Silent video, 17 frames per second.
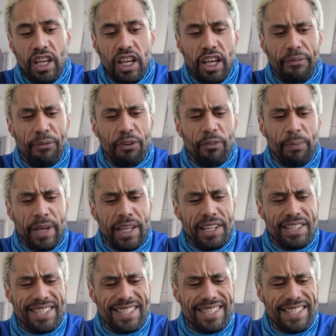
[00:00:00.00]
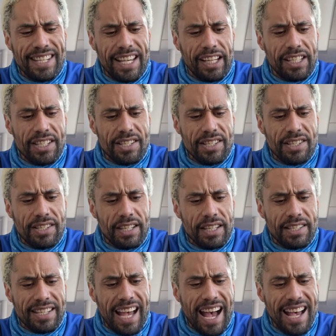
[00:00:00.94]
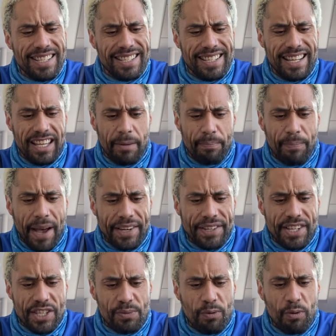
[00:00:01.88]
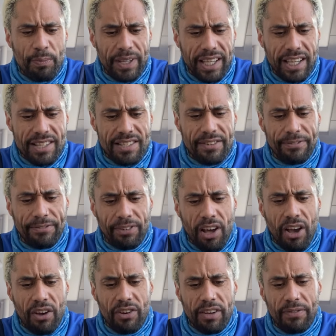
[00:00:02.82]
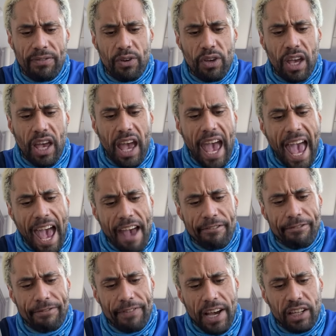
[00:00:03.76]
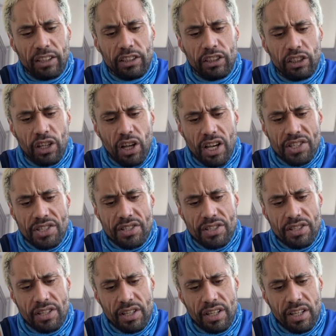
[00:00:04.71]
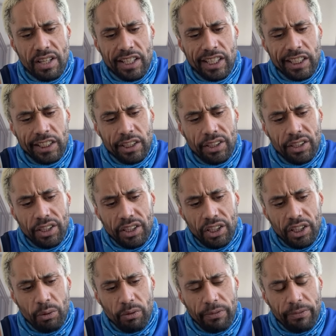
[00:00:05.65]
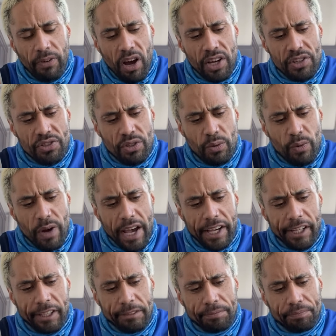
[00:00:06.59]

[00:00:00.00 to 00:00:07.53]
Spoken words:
If you've been in scarcity, abundance will begin to flow. If you have felt loss, you will find your way.